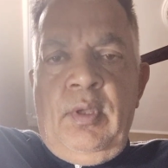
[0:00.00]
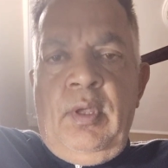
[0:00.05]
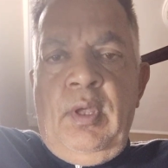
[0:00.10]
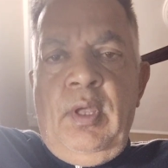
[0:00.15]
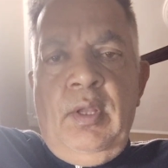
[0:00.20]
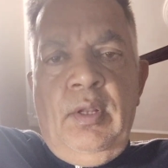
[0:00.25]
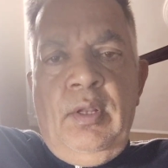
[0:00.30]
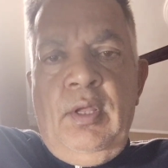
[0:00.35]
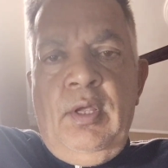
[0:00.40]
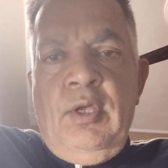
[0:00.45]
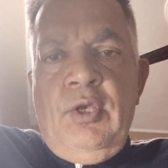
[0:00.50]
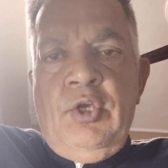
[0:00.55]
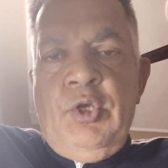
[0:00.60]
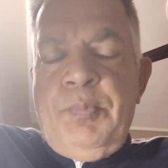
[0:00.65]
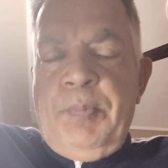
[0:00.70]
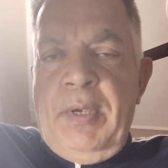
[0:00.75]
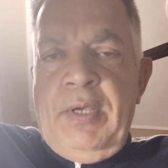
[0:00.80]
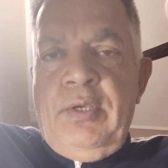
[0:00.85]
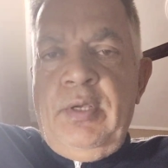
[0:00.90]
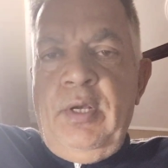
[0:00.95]
in the
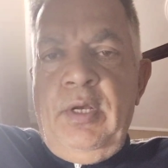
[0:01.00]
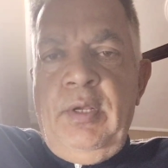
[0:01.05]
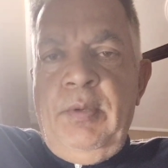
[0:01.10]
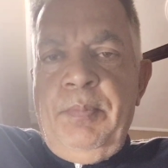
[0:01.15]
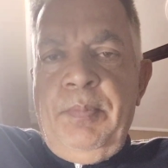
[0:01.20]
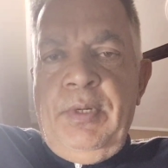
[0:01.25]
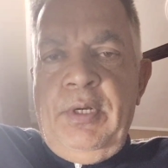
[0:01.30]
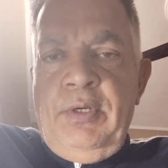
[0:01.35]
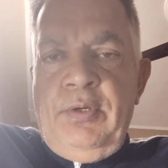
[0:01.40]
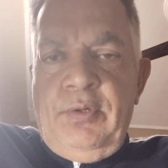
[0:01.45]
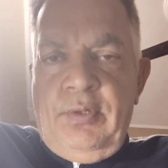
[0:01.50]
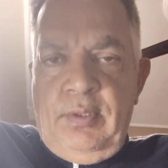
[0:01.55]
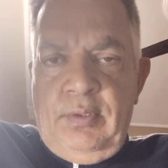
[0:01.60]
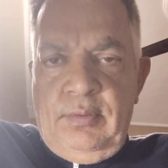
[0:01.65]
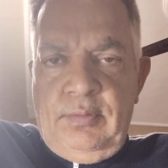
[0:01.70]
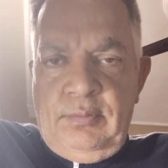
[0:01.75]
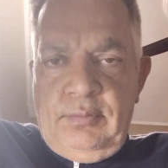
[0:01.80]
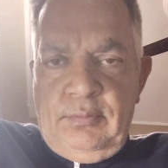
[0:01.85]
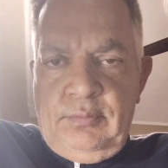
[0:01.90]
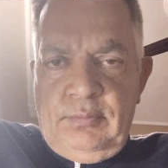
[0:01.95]
special petition?
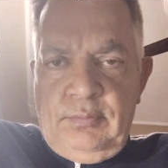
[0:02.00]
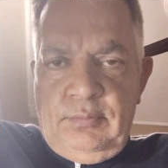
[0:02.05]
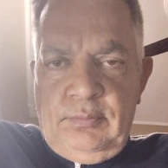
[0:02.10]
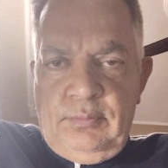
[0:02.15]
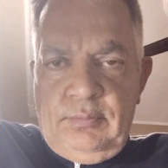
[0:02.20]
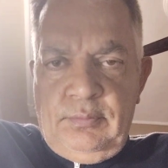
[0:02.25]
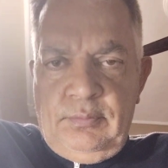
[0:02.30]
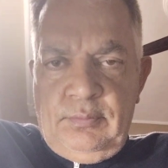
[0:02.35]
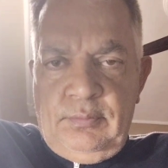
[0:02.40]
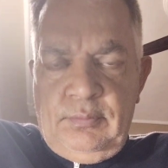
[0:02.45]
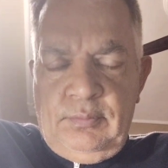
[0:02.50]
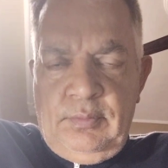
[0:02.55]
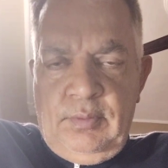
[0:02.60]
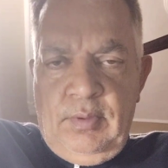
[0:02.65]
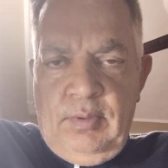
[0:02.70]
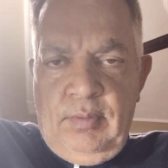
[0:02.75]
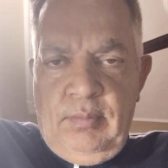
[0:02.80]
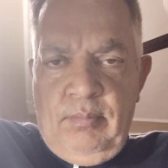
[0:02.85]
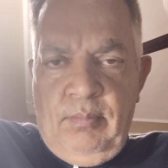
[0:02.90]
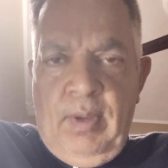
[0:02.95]

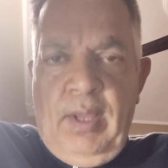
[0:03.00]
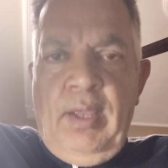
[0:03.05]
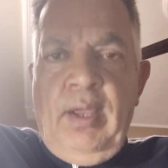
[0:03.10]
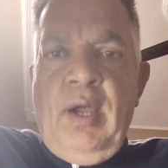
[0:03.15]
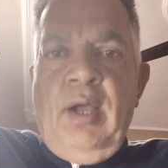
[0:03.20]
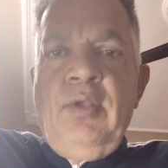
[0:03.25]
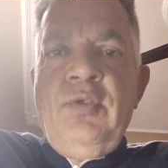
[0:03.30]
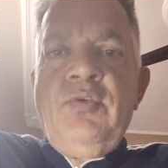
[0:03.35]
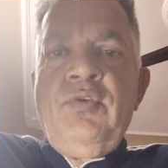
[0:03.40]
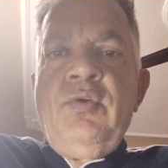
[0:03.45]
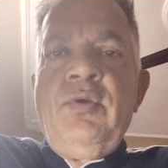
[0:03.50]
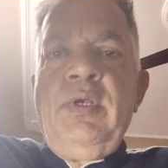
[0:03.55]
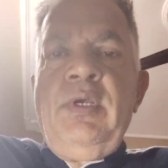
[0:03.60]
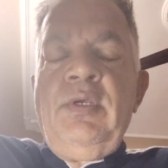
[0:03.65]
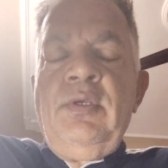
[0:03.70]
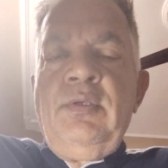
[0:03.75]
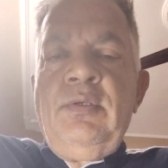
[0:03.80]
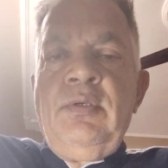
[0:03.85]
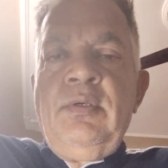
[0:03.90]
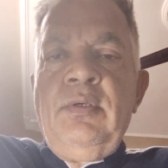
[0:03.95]
My answer
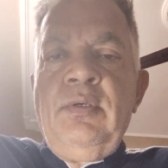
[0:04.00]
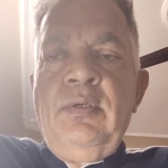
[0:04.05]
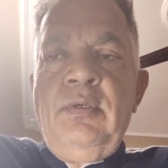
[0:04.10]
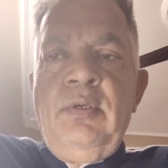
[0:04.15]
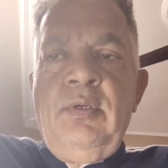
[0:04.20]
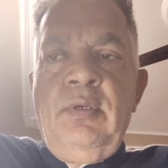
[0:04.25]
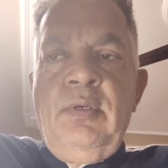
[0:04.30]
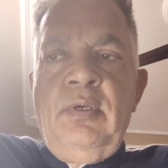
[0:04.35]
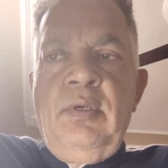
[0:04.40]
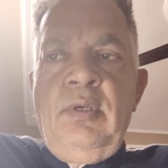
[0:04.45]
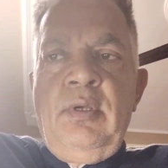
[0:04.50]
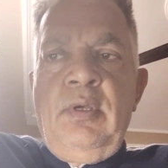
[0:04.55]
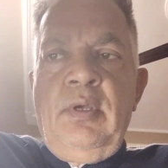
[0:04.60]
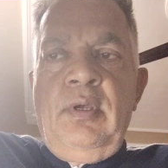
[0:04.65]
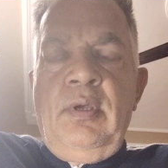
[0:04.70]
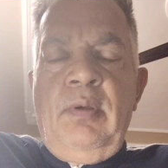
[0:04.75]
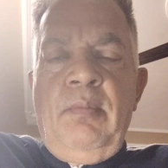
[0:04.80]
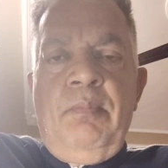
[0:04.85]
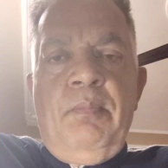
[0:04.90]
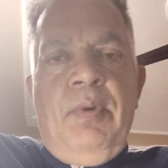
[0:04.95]
is
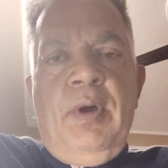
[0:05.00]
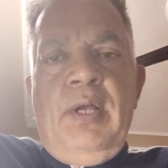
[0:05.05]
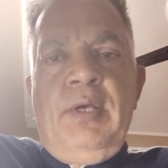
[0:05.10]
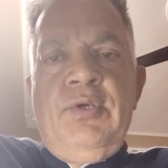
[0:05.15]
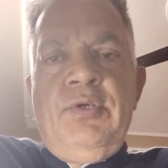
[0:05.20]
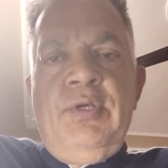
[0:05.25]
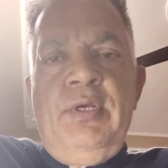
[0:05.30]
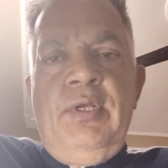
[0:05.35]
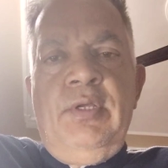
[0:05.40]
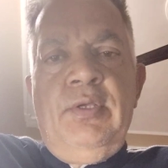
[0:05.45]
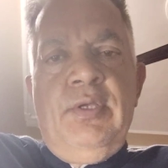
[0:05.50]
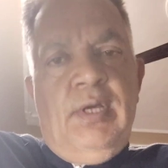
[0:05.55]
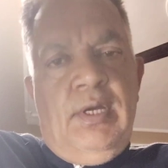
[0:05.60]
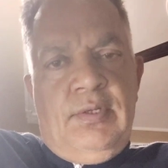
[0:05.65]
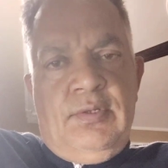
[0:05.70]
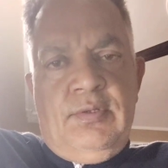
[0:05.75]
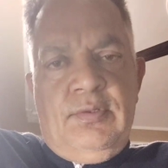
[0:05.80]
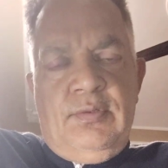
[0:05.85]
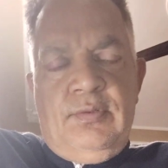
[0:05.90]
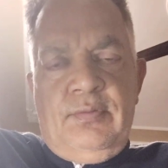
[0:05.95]
partially
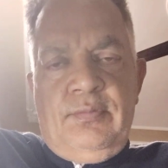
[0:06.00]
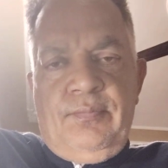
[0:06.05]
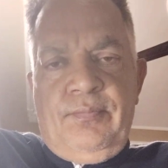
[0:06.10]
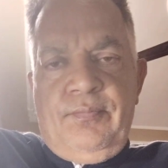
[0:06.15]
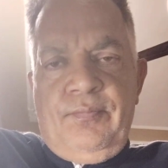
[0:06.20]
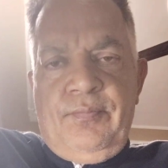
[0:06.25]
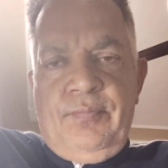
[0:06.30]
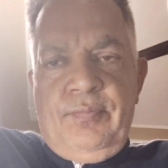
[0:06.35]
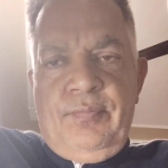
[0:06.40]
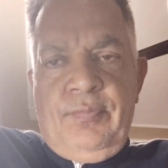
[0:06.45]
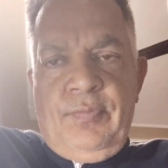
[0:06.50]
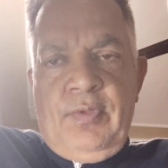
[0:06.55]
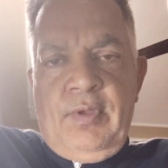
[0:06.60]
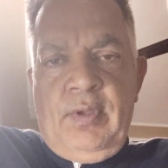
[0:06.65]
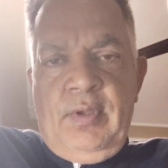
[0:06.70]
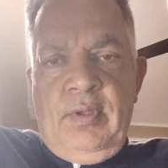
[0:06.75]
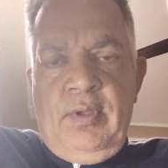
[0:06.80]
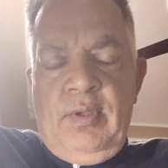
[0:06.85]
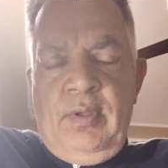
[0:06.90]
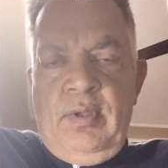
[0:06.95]
yes.
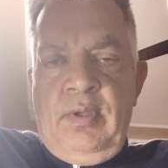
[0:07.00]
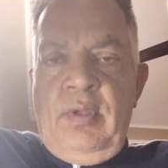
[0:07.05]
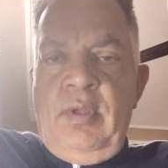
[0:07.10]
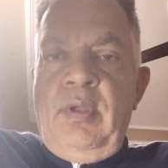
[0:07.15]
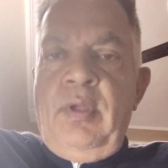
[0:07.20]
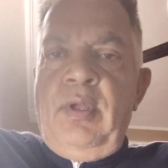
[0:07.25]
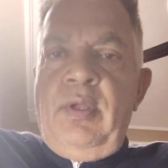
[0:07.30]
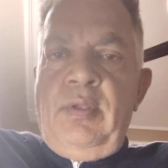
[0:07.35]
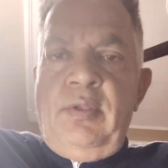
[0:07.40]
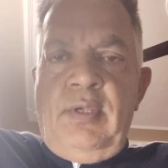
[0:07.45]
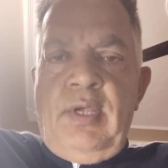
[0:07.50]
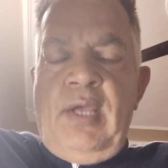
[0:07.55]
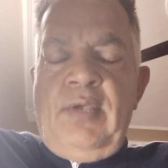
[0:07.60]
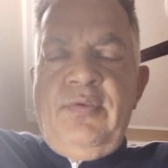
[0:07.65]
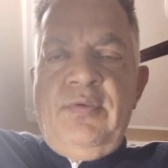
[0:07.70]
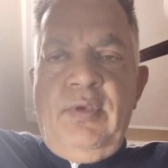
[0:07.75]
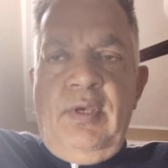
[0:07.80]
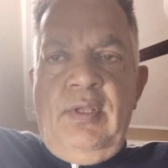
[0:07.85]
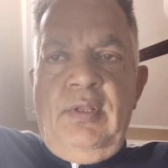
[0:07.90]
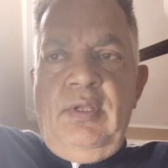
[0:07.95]

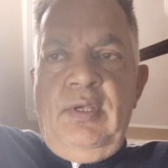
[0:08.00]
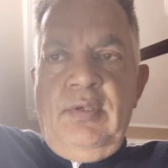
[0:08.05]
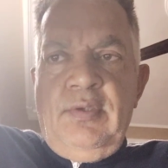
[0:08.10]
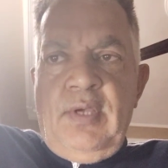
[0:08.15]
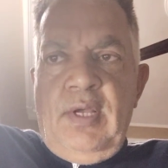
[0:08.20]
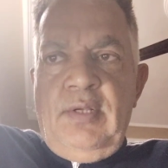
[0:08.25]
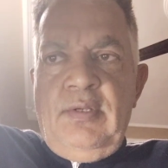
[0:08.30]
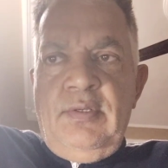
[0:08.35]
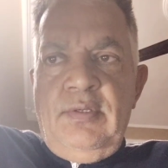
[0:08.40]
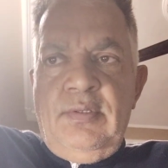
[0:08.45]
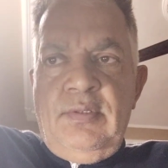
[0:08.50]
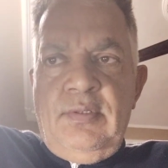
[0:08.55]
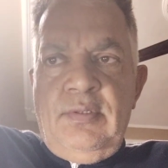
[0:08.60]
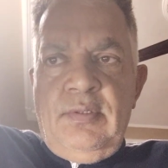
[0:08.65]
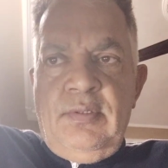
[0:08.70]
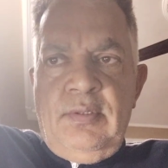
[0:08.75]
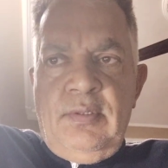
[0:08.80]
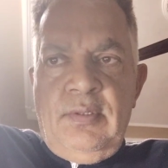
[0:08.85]
Yes, in the sense